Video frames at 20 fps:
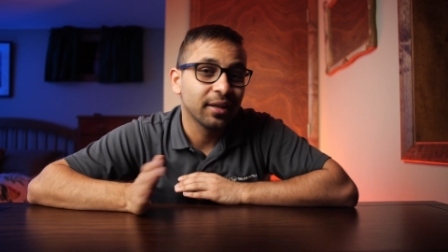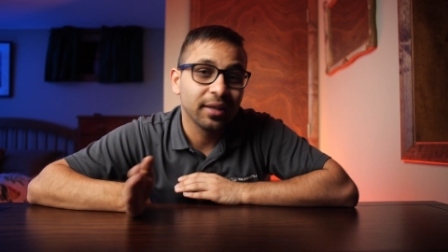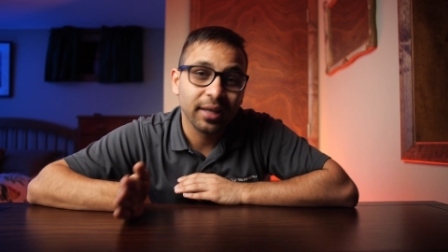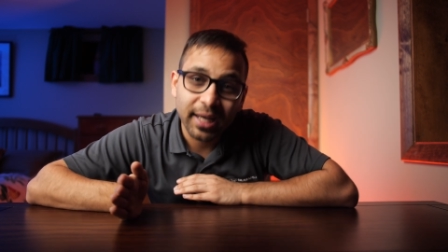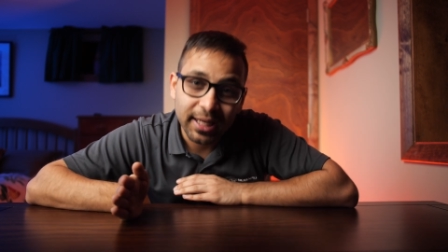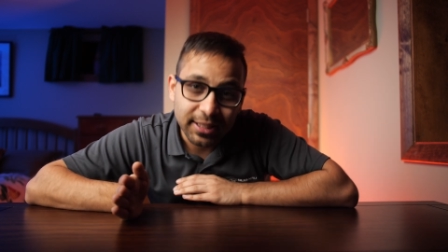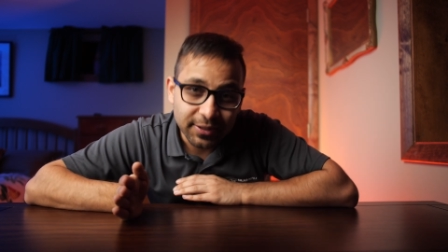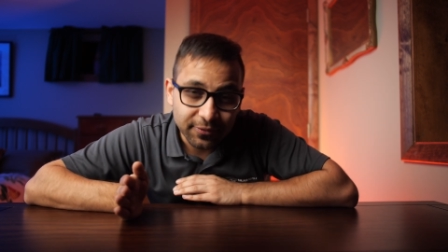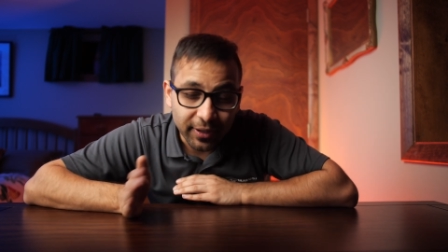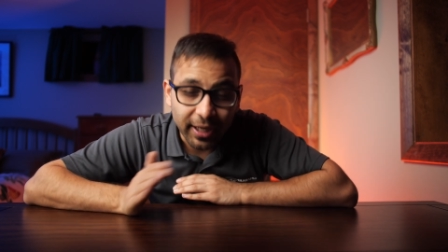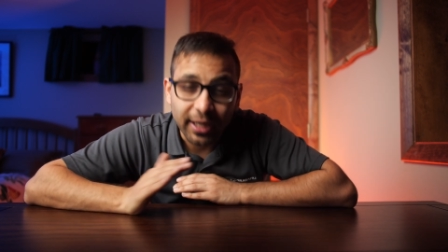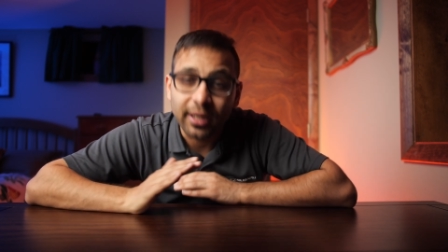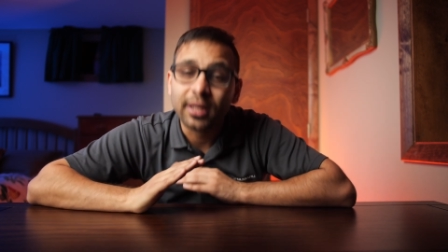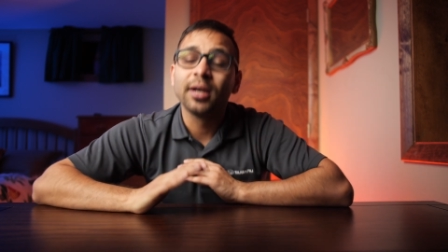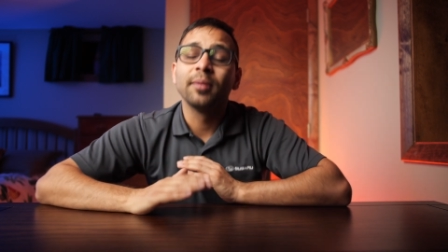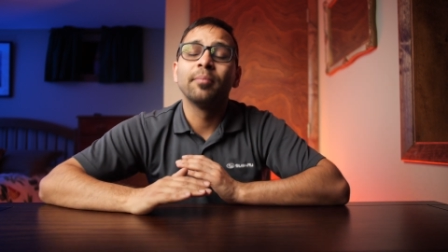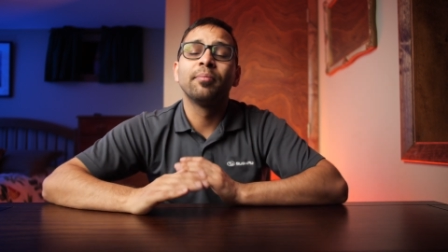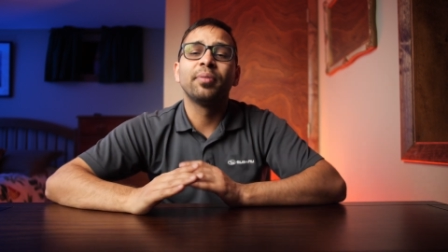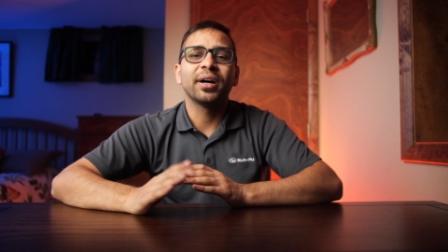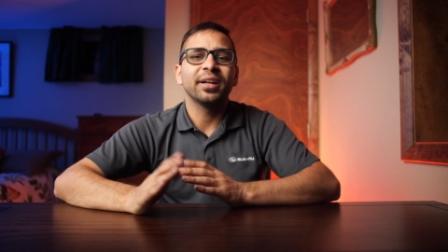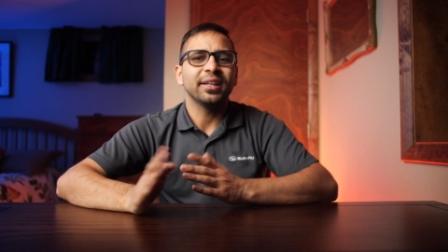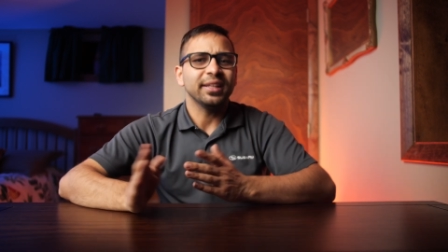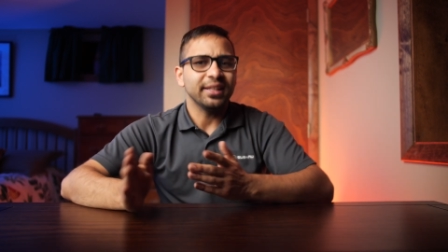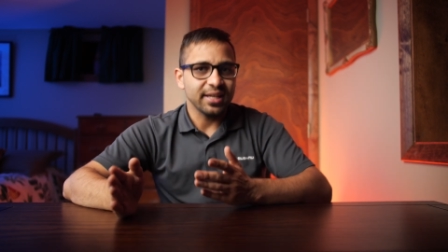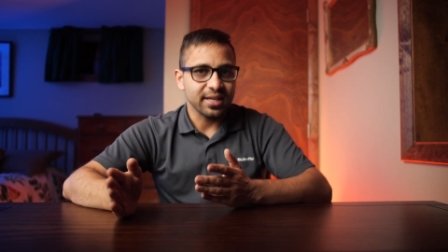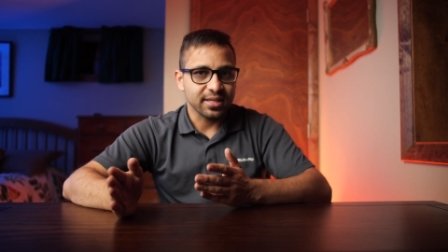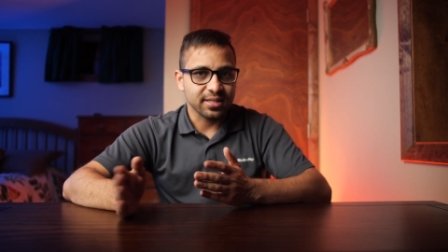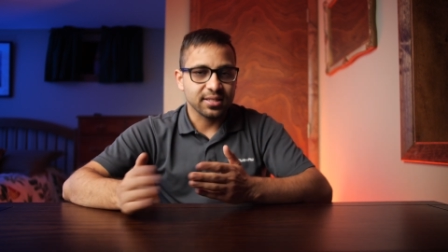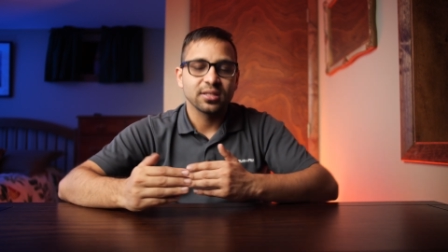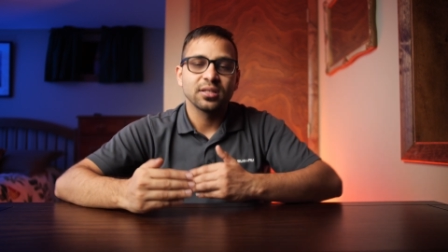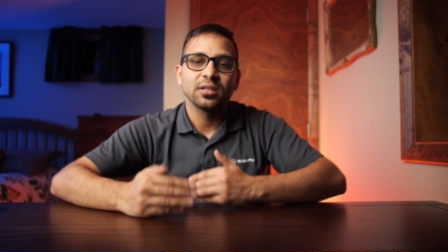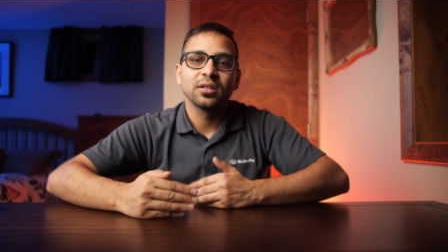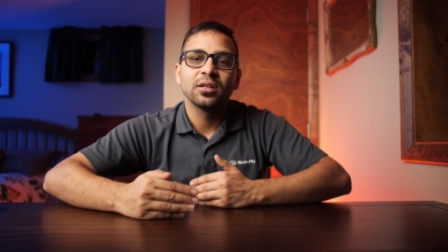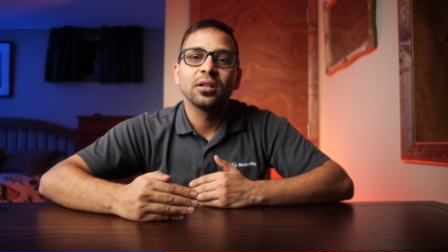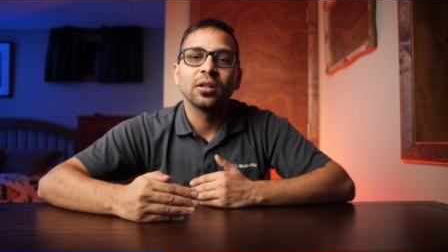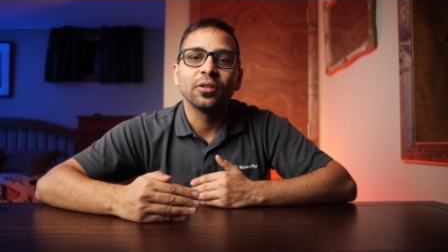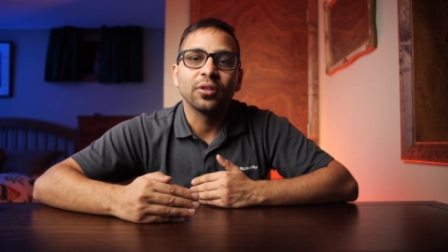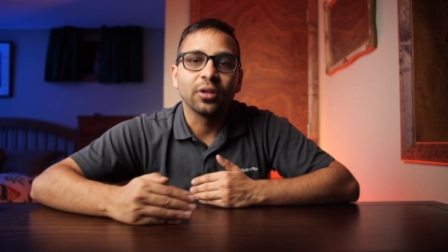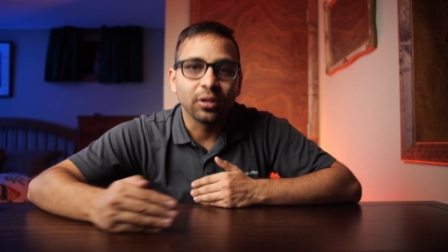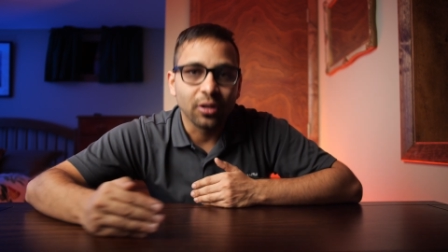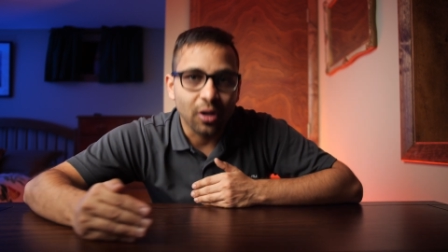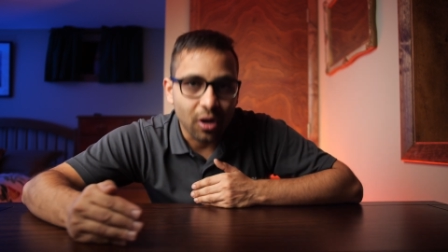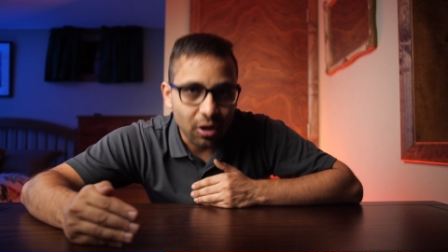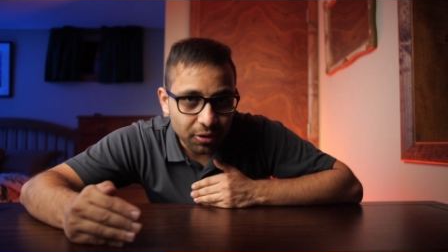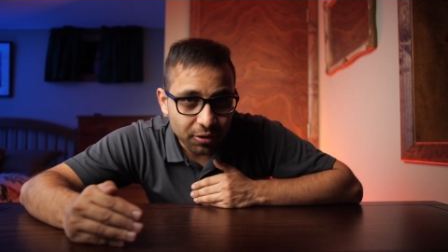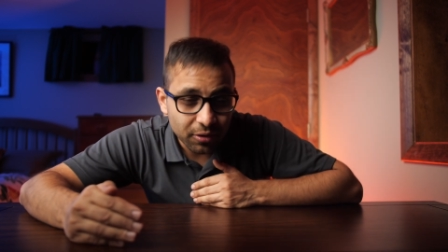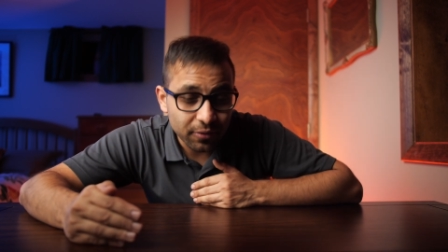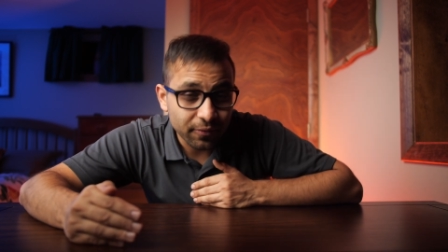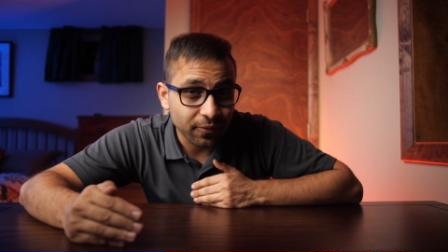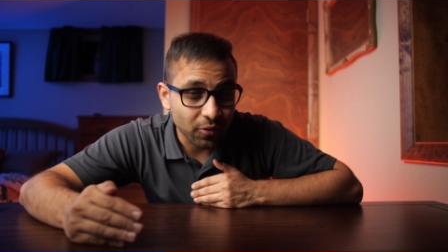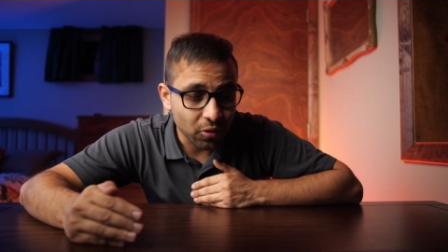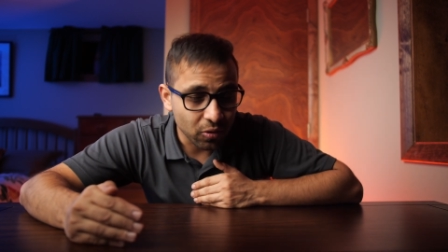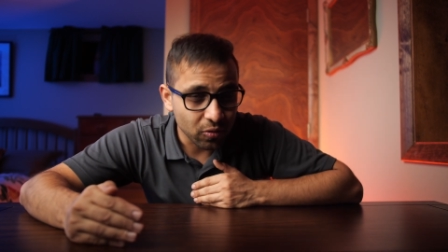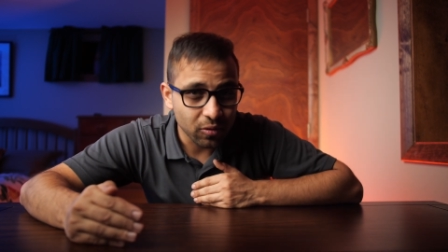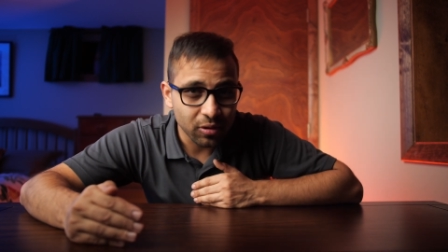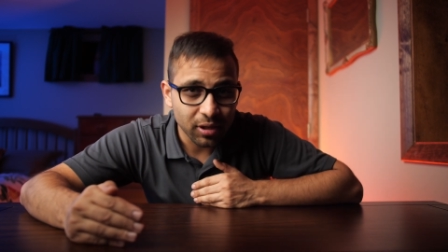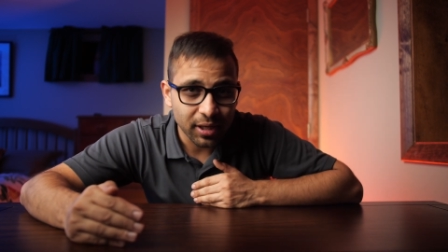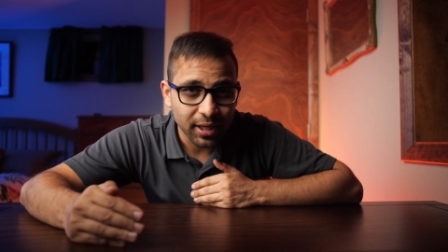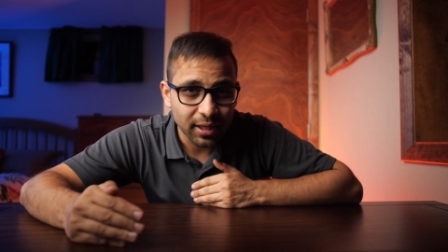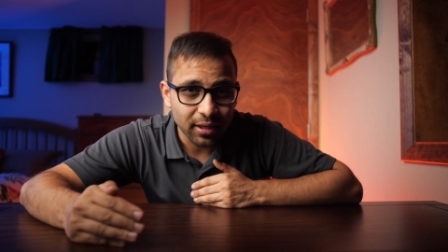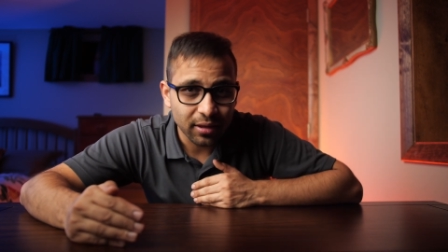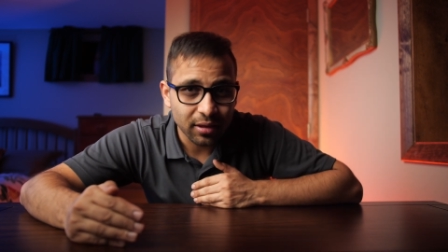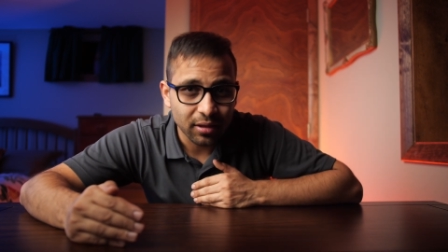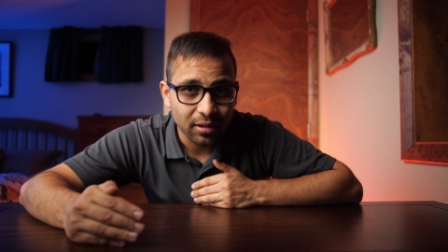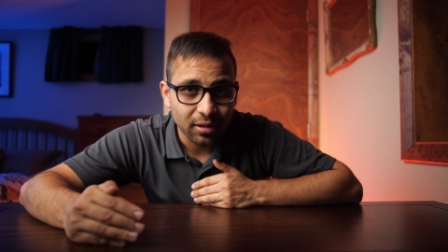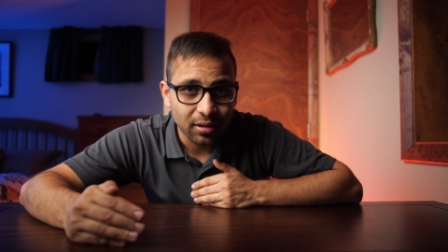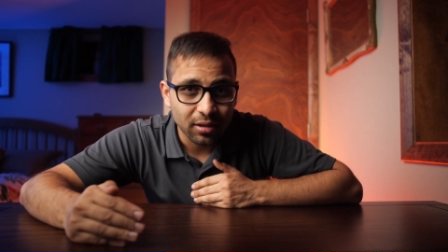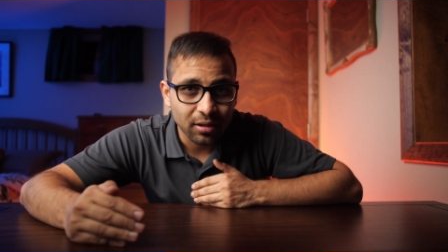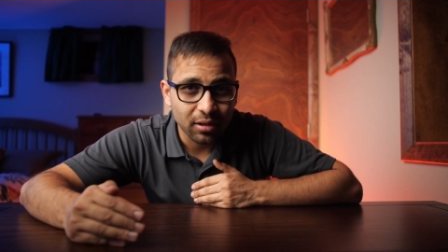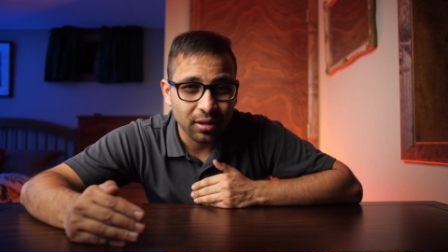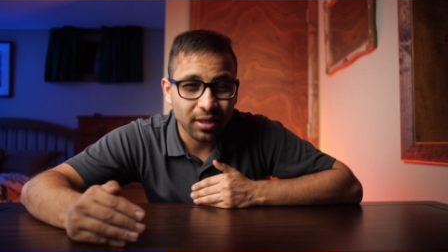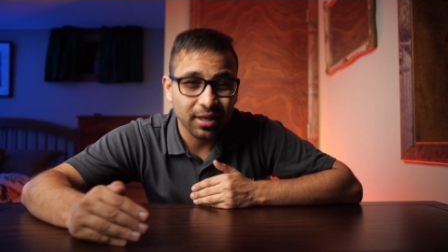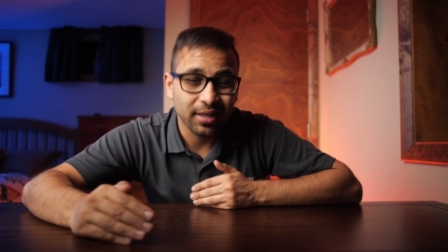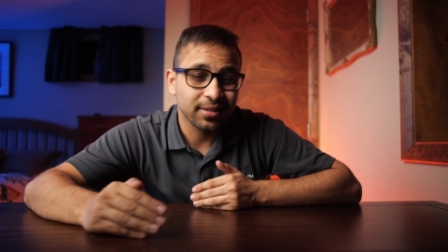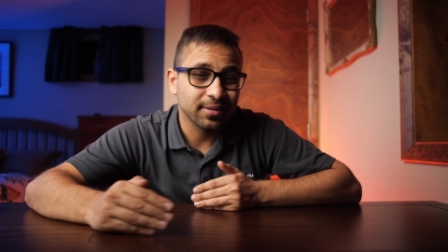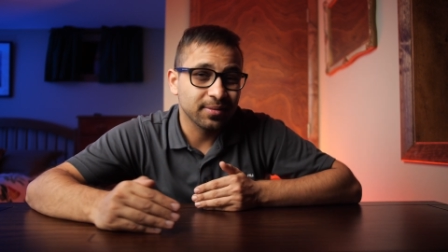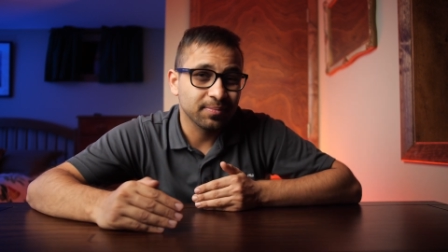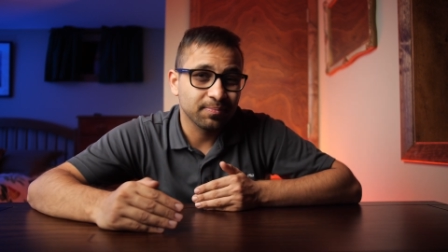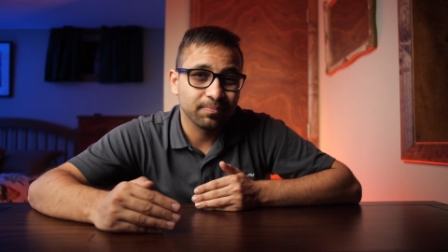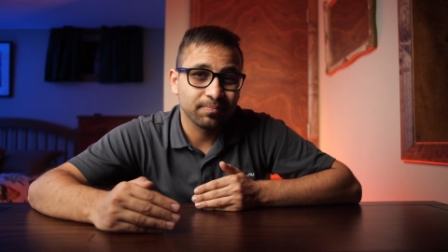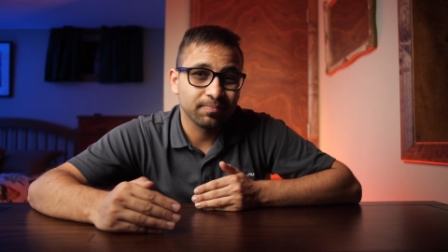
It's fine. But yes, the longer the focal length, it's